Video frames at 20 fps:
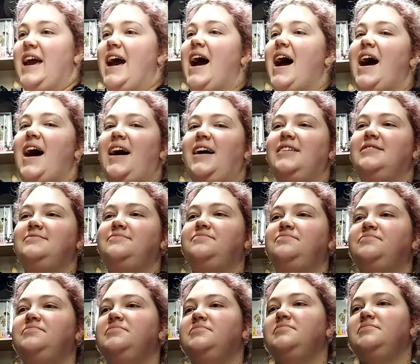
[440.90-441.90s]
Mustard
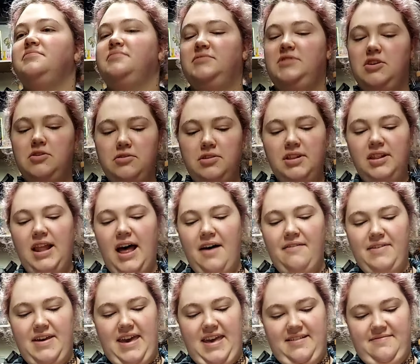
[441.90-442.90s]
pretzel. You'd
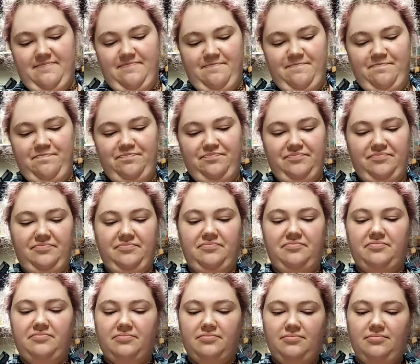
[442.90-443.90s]
love it.
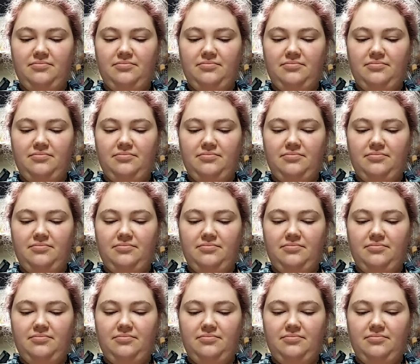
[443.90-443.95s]
Hmm.